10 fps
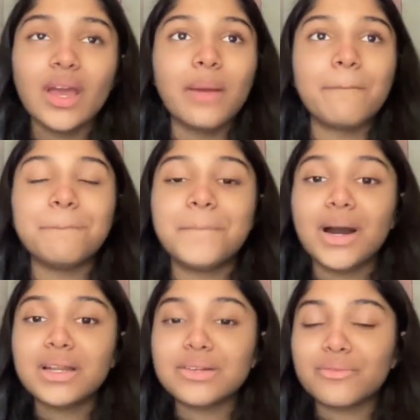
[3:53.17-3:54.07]

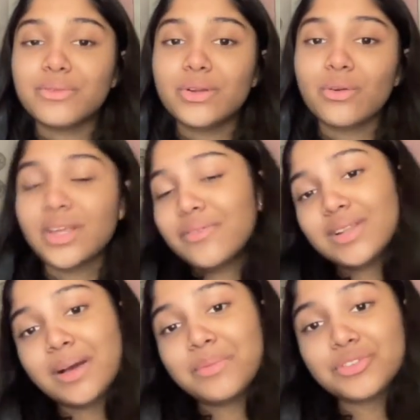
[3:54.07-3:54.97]
but we don't give
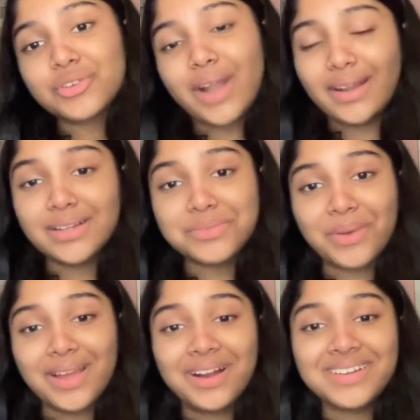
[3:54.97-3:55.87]
it that much credit.
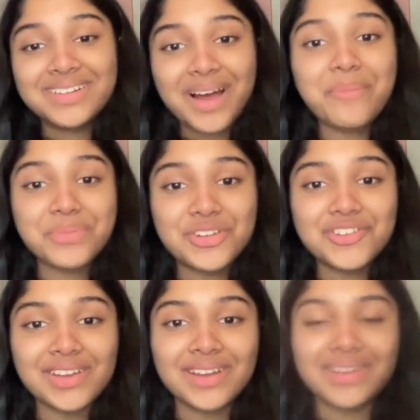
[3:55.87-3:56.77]
Very
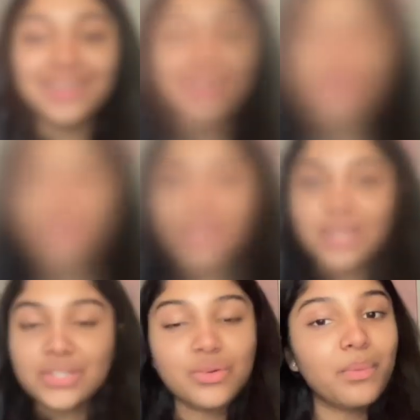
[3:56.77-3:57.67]
underappreciated.
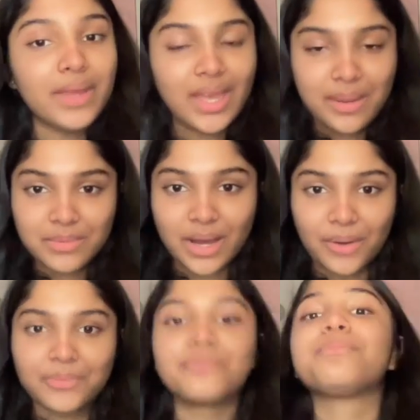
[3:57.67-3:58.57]
But so we came
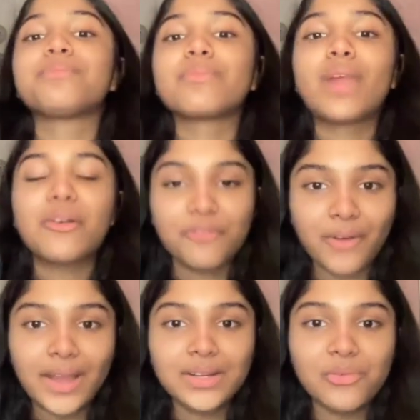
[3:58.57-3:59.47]
down.
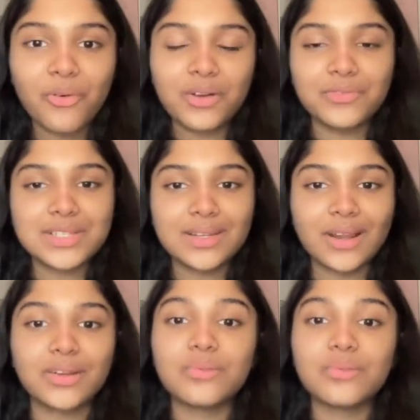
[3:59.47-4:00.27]
Final font we selected